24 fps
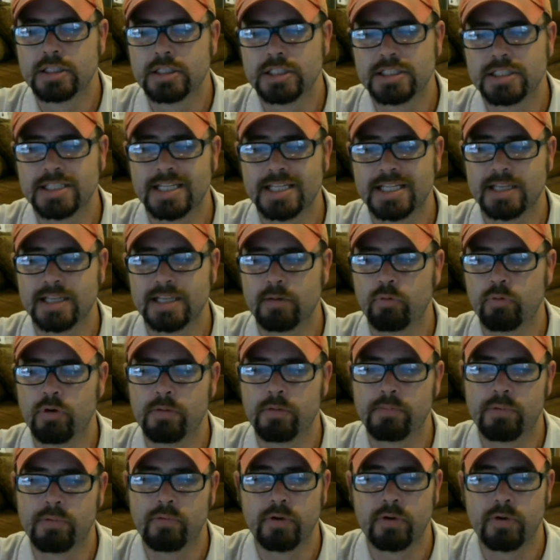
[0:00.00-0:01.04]
She says at
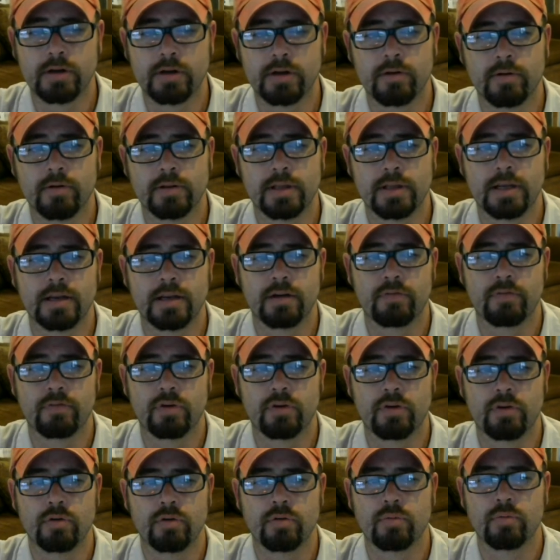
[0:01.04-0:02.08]
one point during the
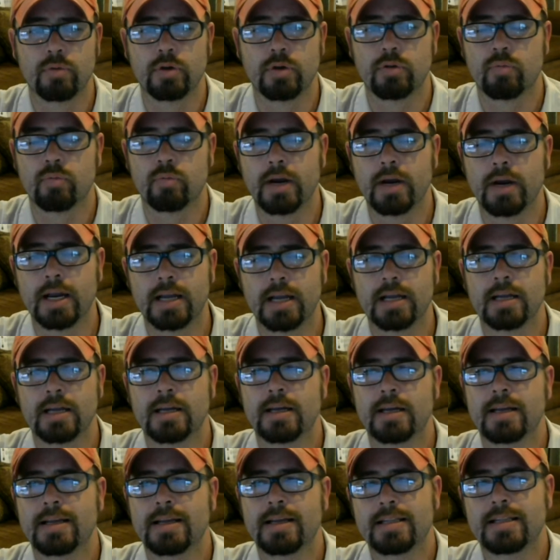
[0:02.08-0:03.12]
interview with Rick
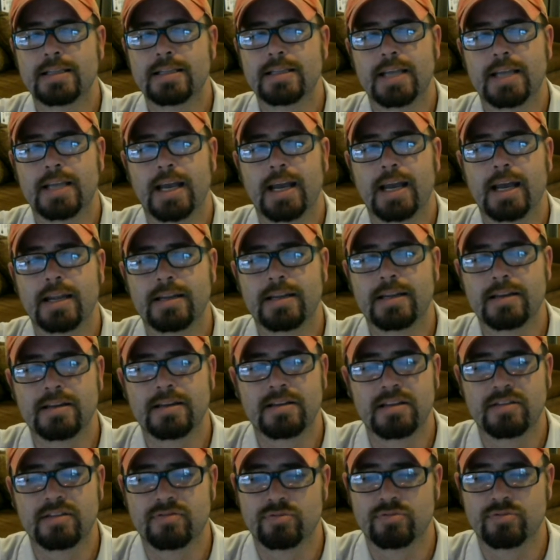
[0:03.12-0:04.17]
that
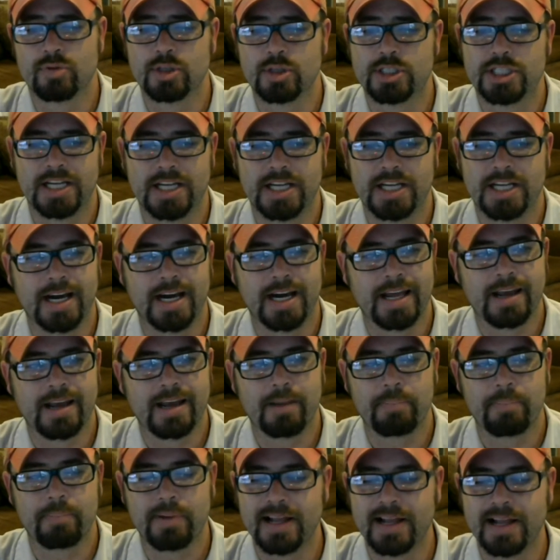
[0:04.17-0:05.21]
once she got
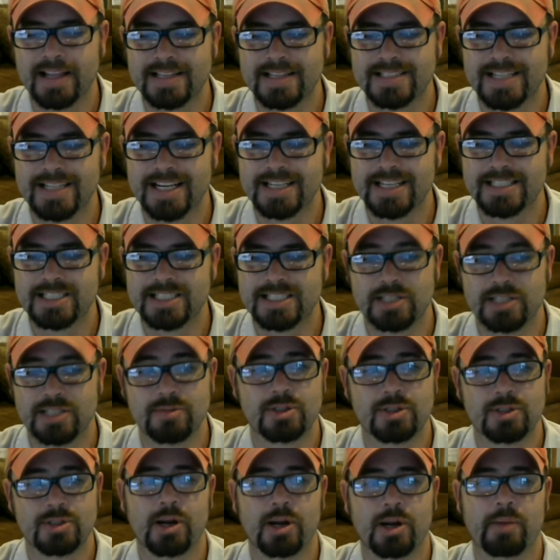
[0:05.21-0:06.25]
out of politics, she
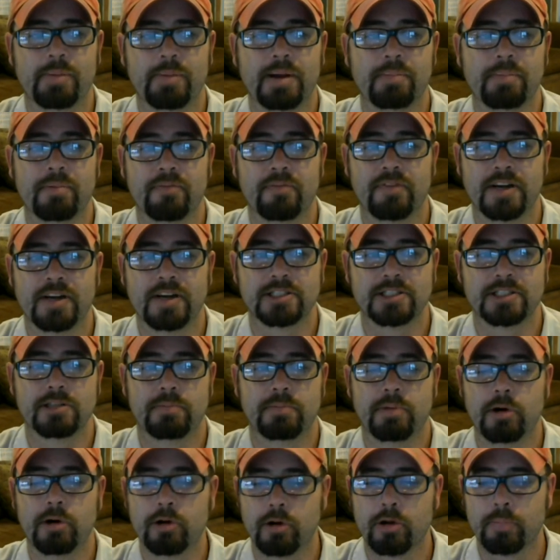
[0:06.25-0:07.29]
was going to be a
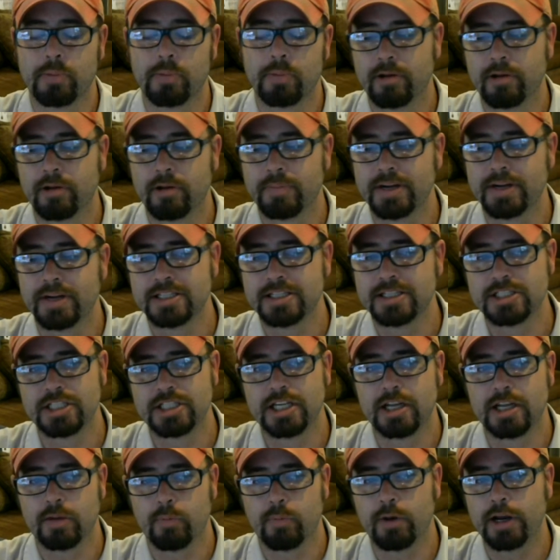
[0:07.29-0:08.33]
professional poker player because
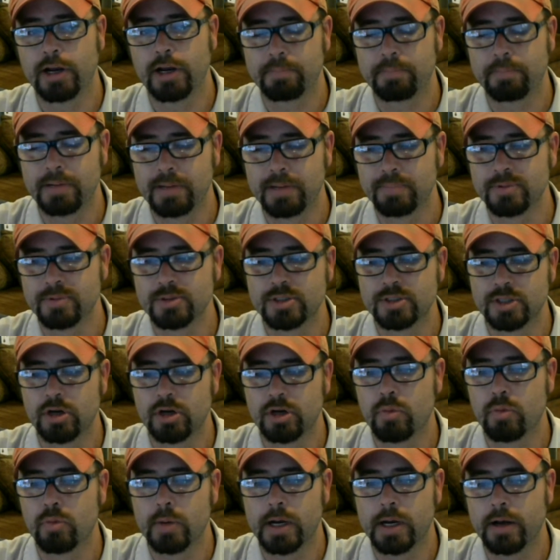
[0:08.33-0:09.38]
she can read people
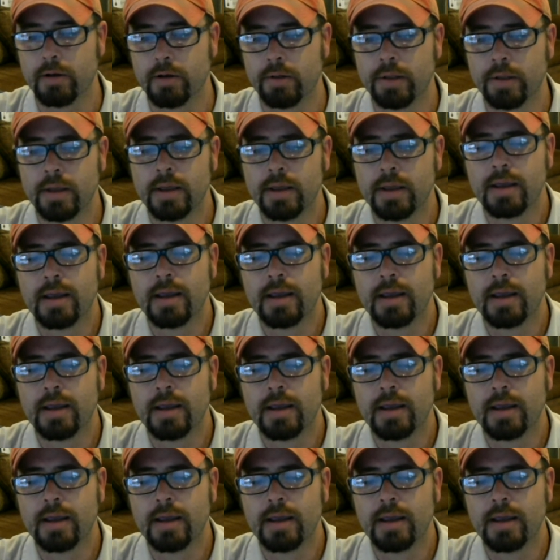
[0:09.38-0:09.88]
so well.